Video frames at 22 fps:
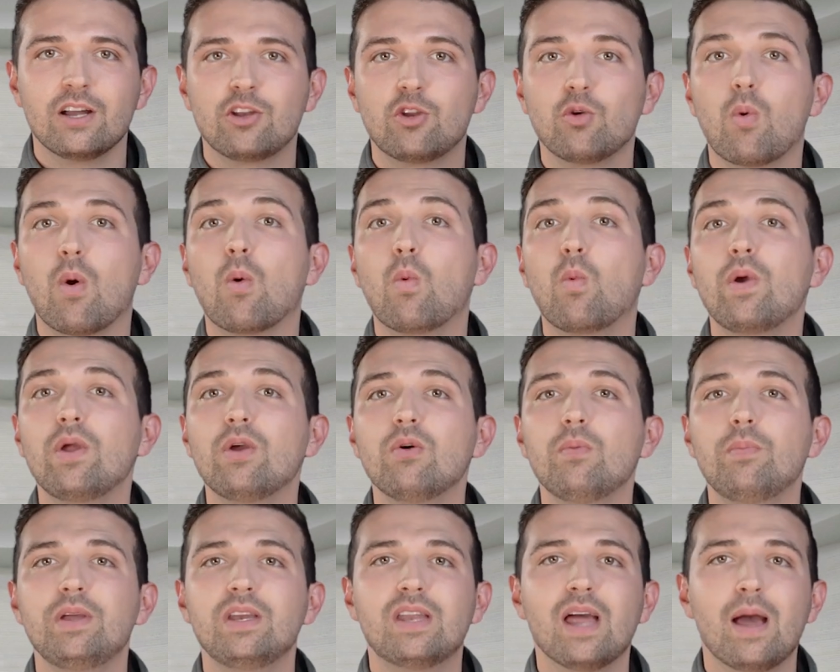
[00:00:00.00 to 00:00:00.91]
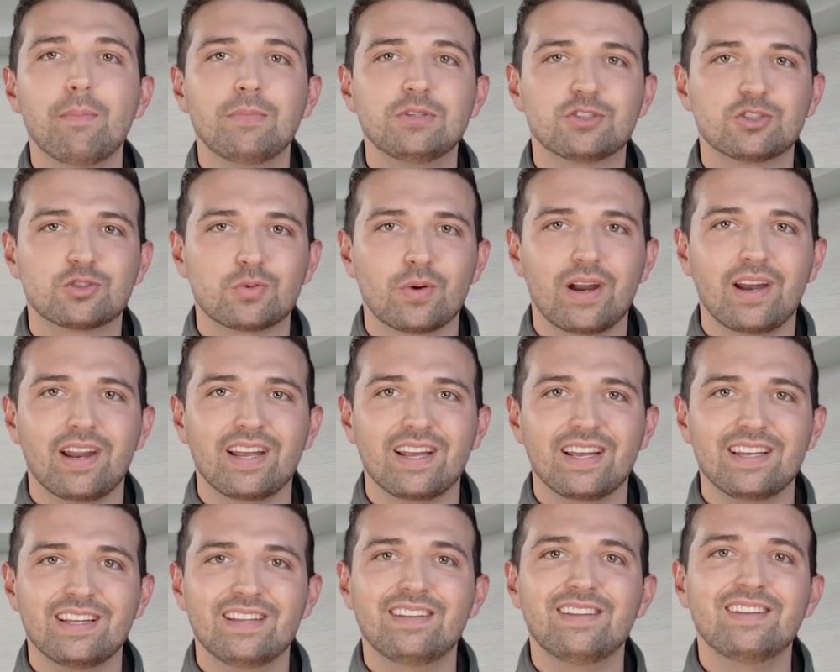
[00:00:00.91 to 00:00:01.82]
to what we will be demonstrating
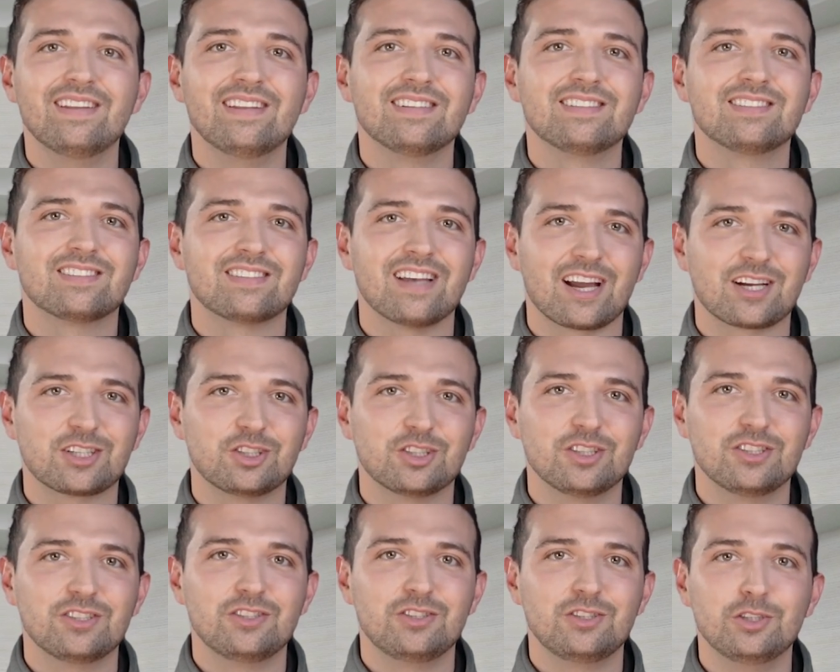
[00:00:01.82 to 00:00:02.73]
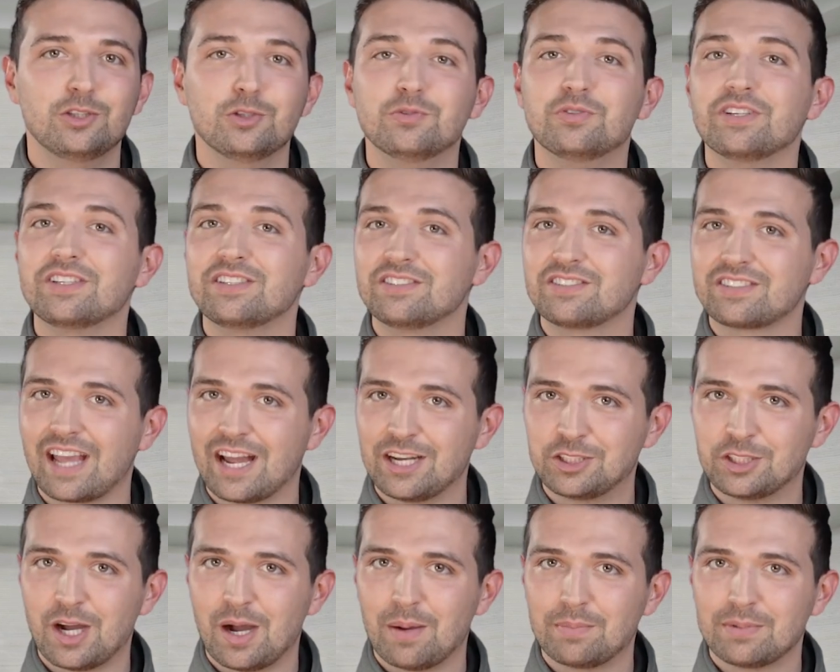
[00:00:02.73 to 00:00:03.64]
in this section using
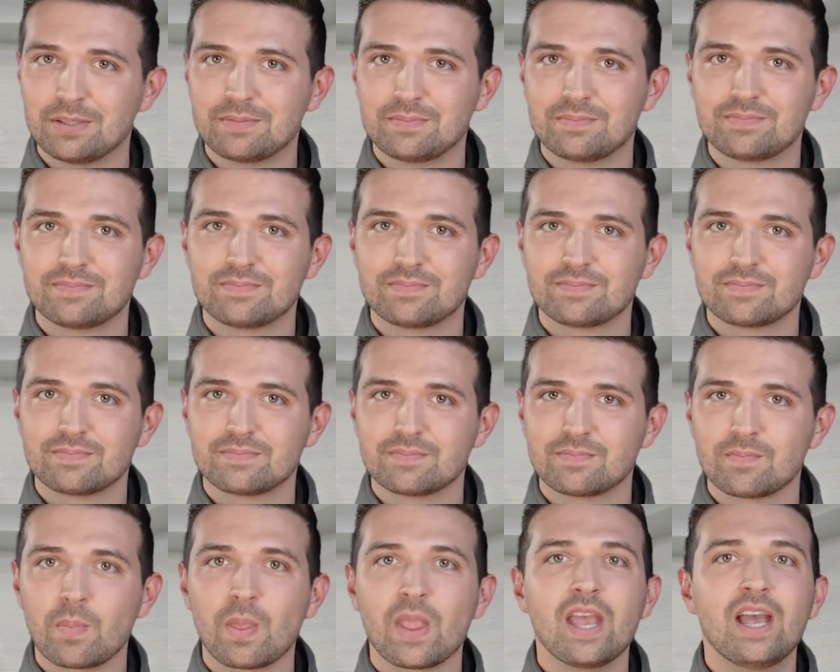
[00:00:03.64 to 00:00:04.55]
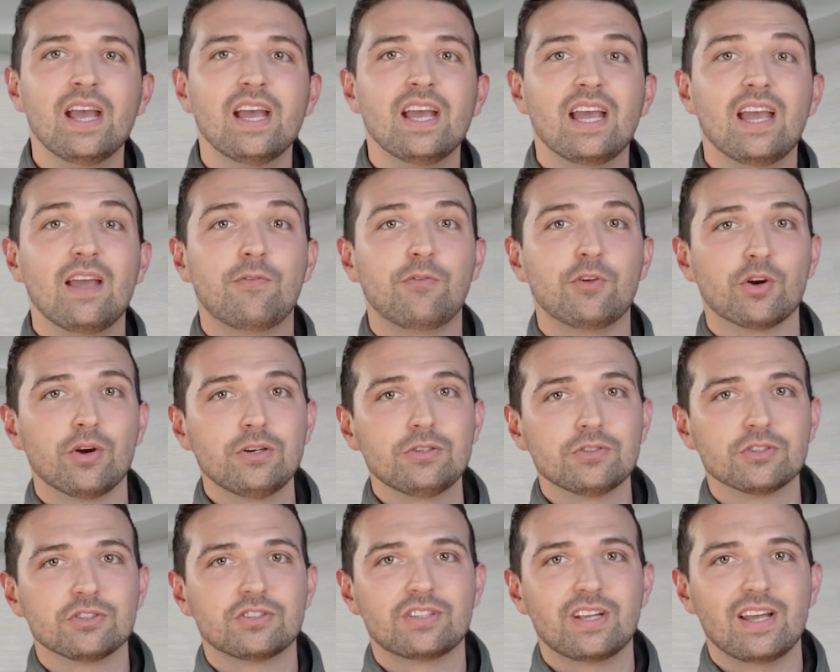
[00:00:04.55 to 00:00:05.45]
SketchUp. If you're
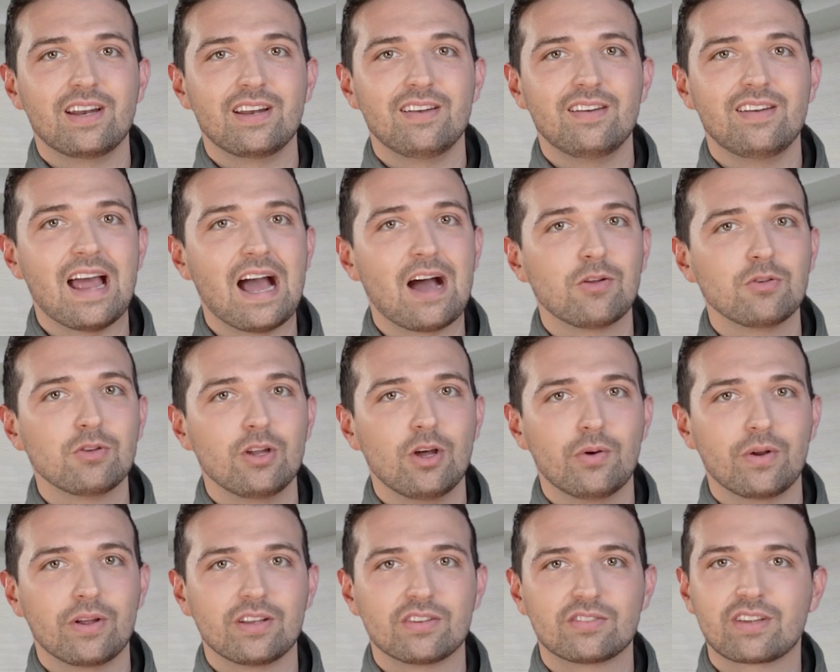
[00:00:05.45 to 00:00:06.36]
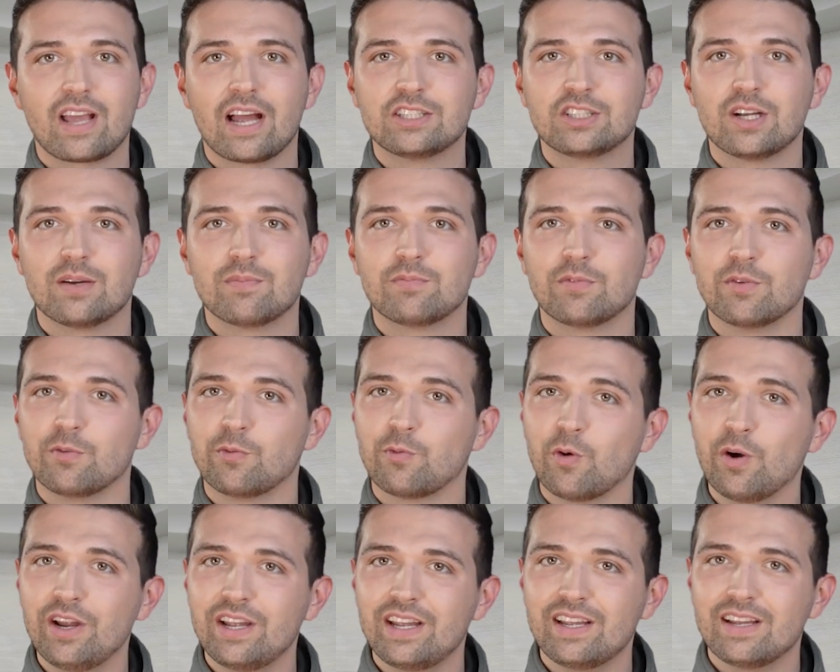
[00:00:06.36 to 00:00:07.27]
interested in downloading SketchUp for
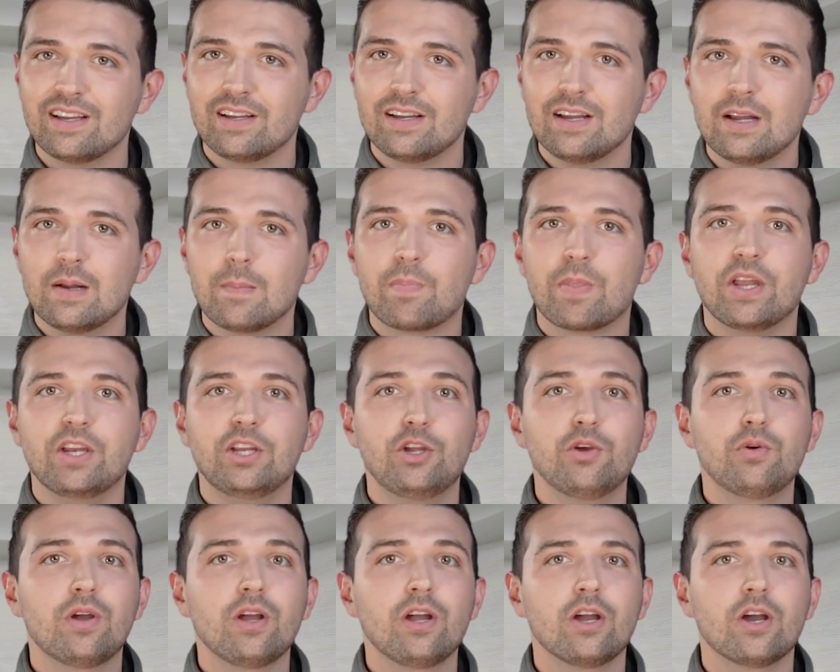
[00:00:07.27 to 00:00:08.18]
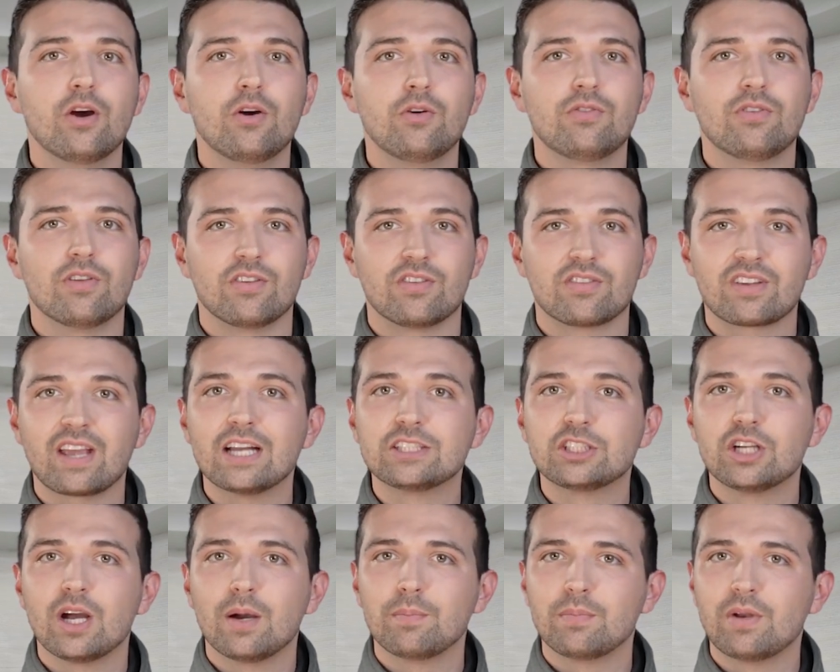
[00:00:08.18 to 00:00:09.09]
free, then you can go to
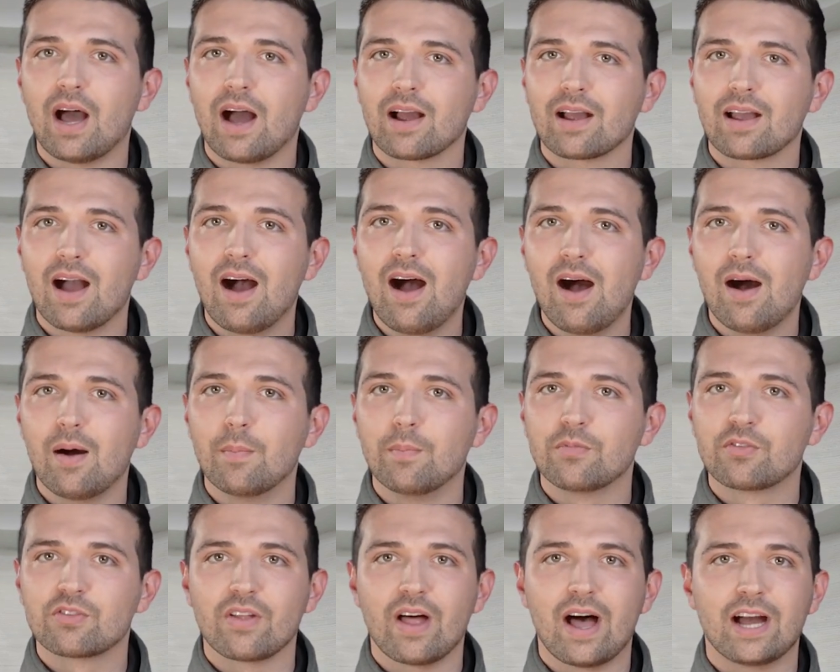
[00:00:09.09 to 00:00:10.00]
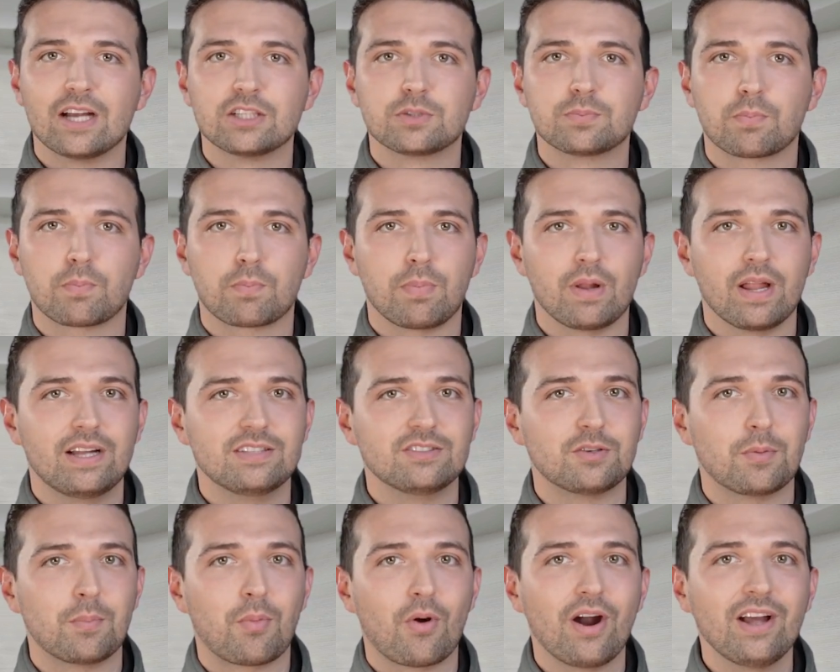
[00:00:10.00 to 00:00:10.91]

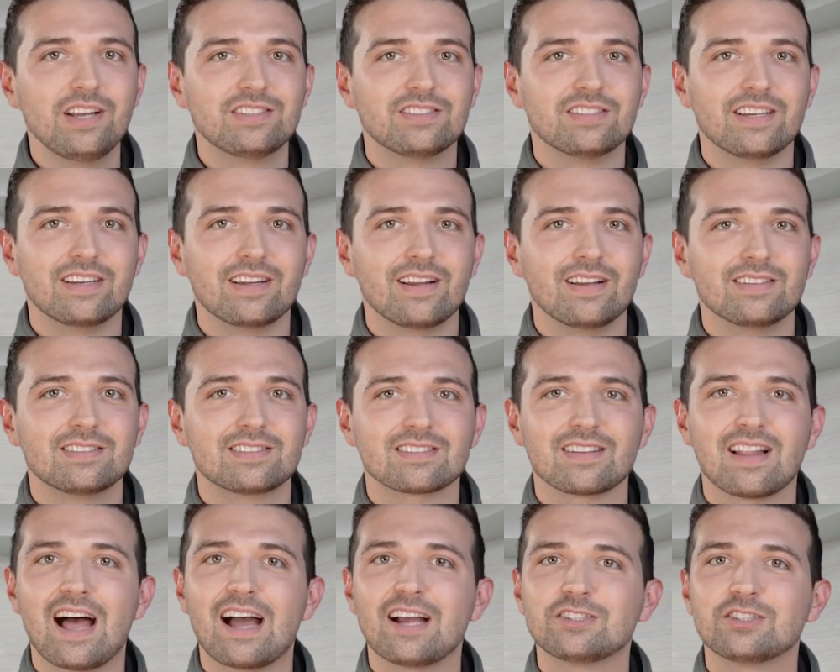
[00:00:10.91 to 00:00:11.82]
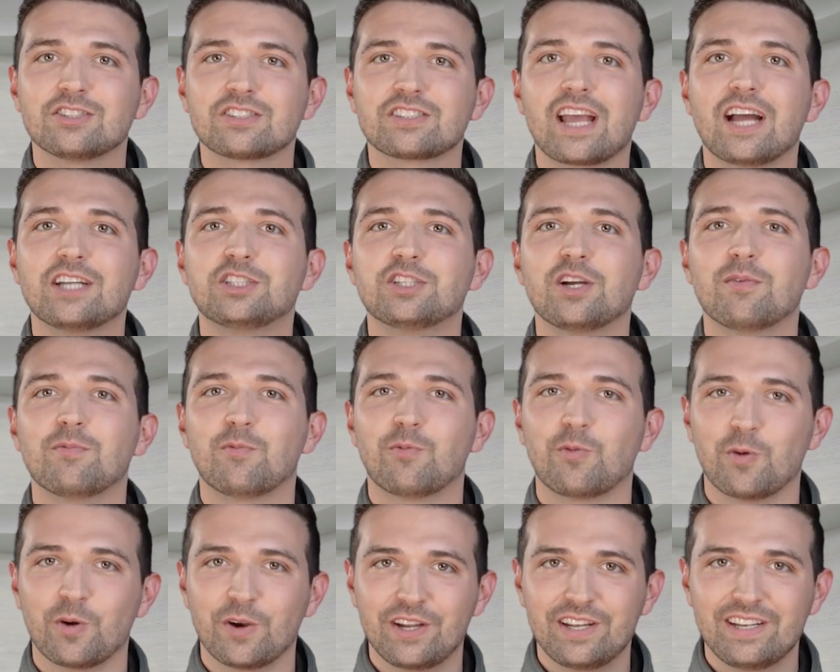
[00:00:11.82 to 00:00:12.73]

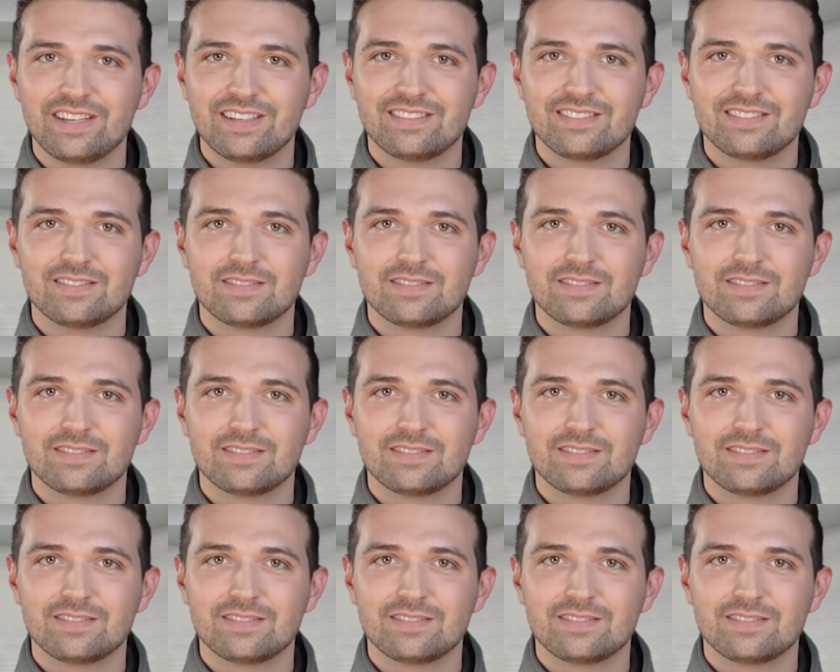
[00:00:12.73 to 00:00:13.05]
sketchup.com/plansandpricing/SketchUp-free.